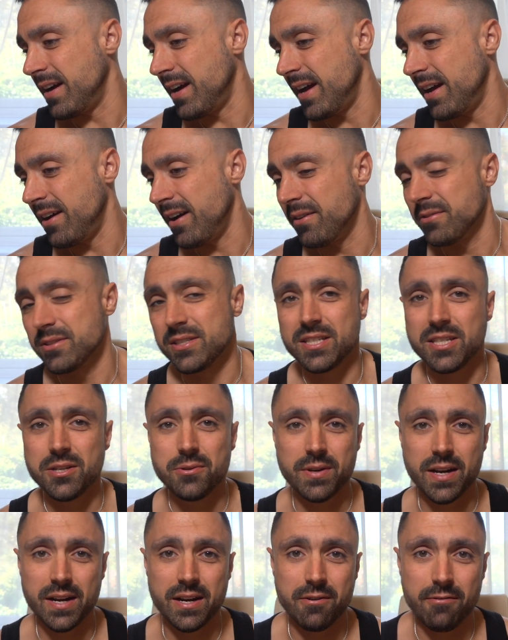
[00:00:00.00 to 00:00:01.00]
I, I was
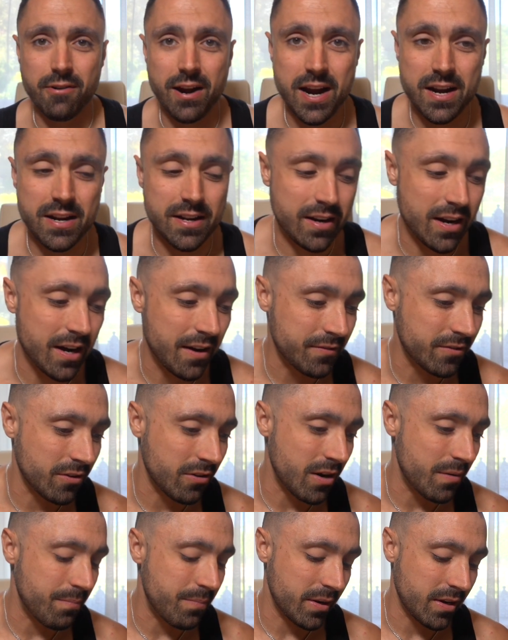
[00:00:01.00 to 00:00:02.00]
still getting raided
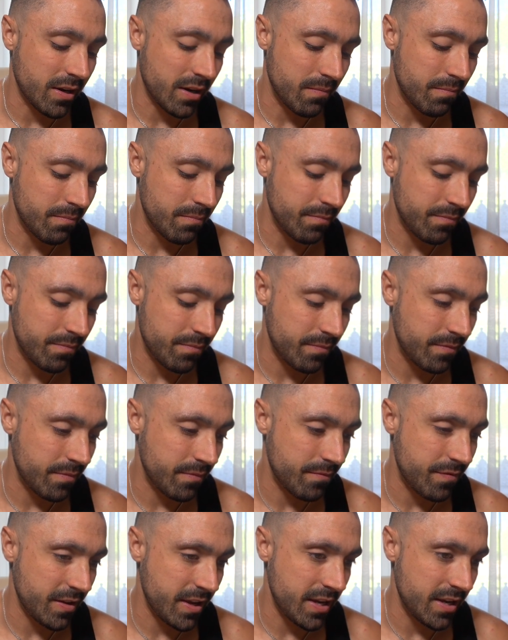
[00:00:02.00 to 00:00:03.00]
after I'd become
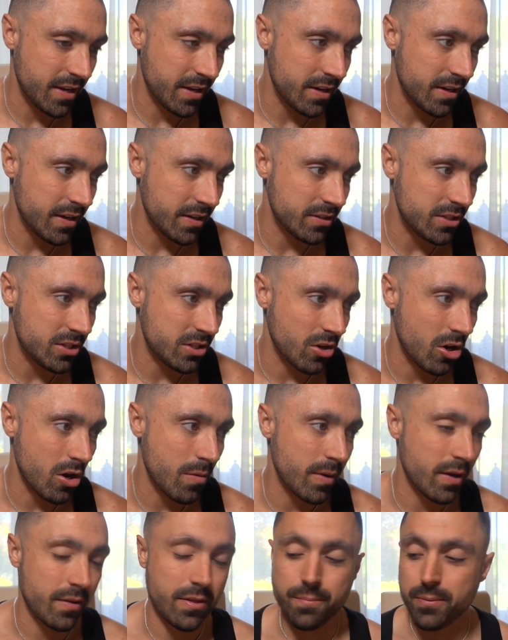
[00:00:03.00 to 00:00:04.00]
vegan and
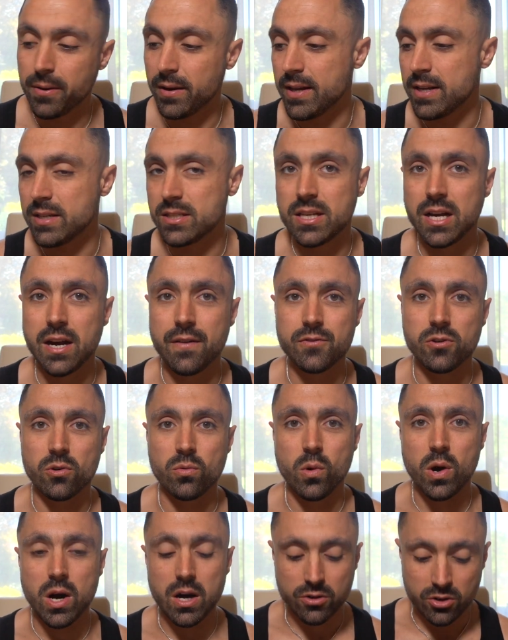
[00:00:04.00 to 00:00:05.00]
sober. The police, after
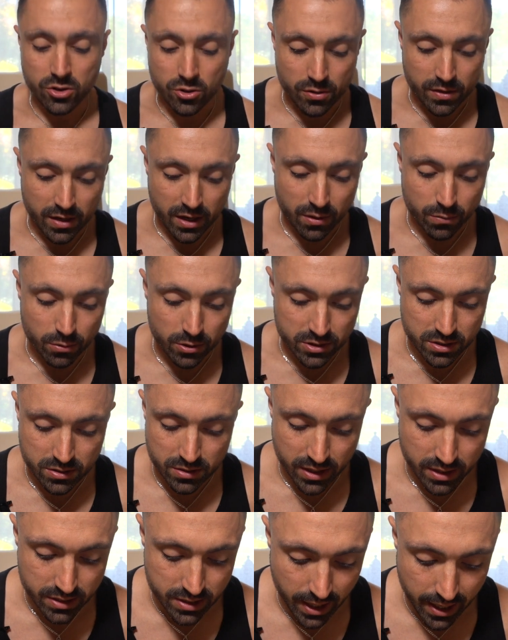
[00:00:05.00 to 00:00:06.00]
a while, knew that I
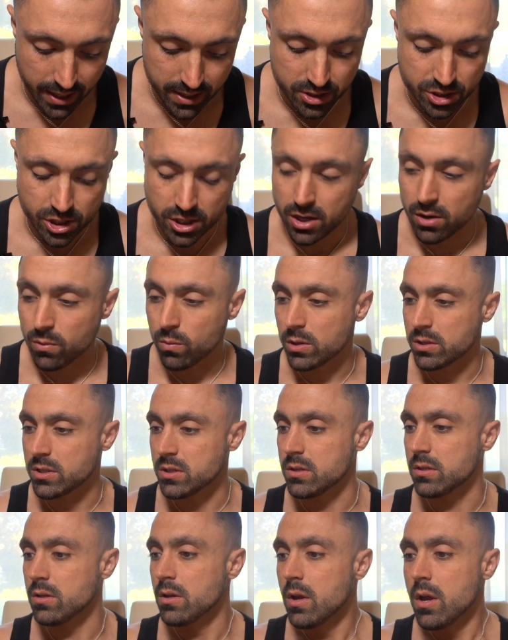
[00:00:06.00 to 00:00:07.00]
wasn't a danger, I
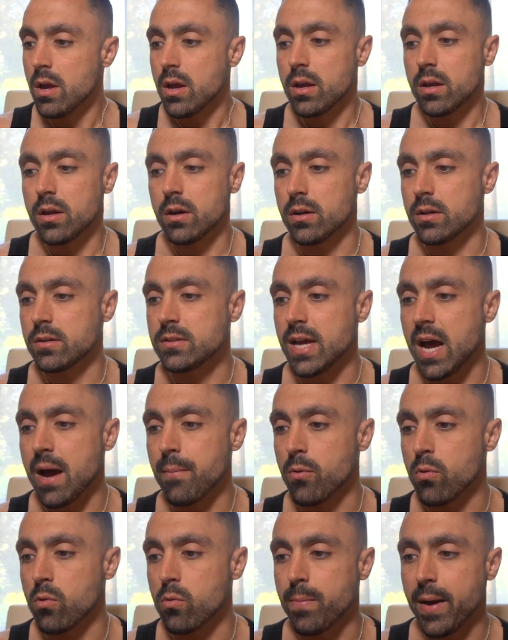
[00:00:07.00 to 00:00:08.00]
wasn't going to
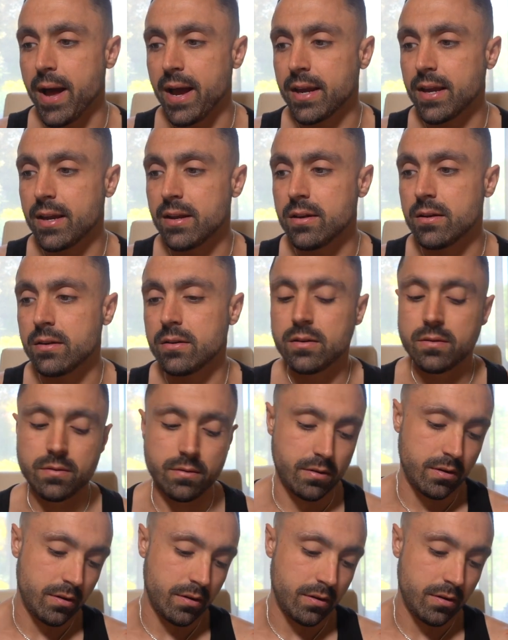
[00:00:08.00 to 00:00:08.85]
dabble back in